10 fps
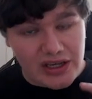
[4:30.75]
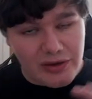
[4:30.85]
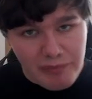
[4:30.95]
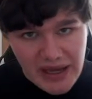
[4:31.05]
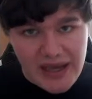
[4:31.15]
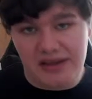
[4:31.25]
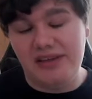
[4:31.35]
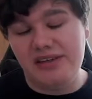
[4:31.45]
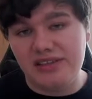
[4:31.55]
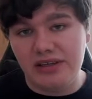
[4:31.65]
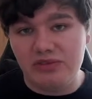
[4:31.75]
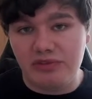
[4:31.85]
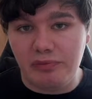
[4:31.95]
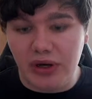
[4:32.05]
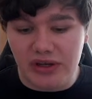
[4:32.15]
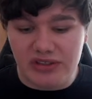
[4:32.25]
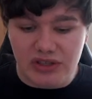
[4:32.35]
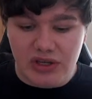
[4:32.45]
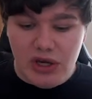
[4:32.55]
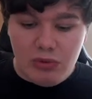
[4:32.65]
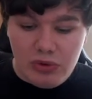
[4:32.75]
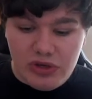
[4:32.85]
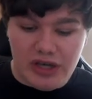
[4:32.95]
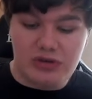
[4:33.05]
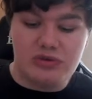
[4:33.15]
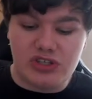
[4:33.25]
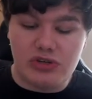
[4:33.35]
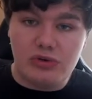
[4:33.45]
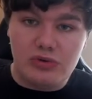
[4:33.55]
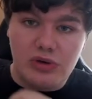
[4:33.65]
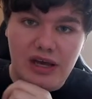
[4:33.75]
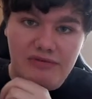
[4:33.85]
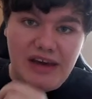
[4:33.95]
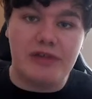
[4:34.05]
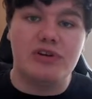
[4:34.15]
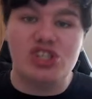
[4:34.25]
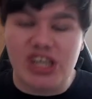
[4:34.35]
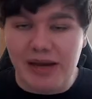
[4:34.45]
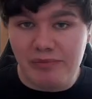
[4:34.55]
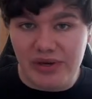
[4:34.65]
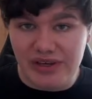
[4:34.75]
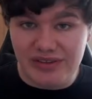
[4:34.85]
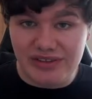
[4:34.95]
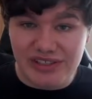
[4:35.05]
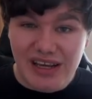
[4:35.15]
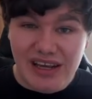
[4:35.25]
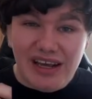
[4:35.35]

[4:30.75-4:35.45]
combined in terms of points will go to VALORANT Champions.